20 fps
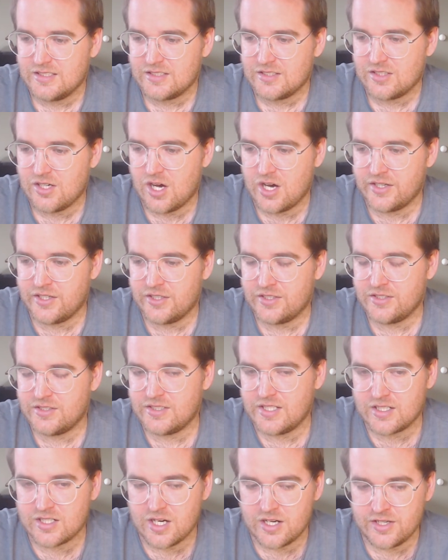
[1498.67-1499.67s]
Conyers,
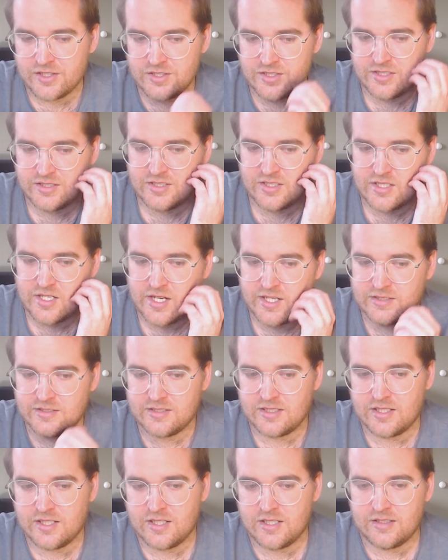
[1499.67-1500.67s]
yeah, Conyers is a nice
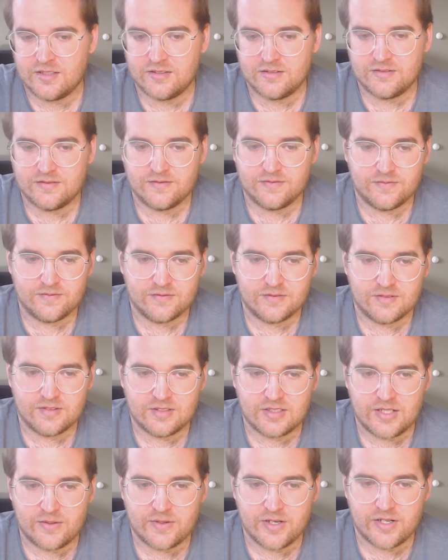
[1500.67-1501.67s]

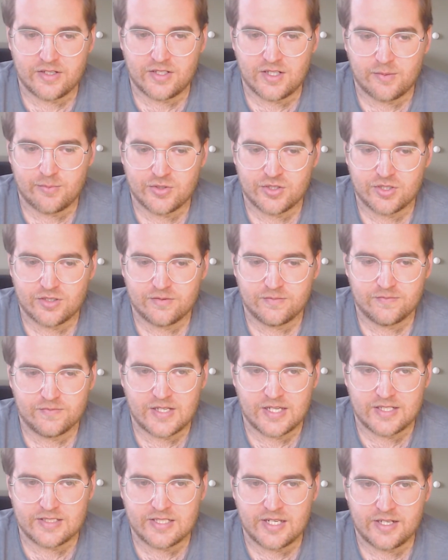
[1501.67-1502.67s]
late round option
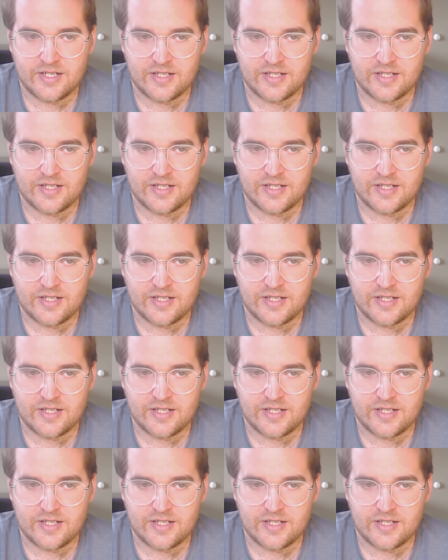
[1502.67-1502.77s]
at tight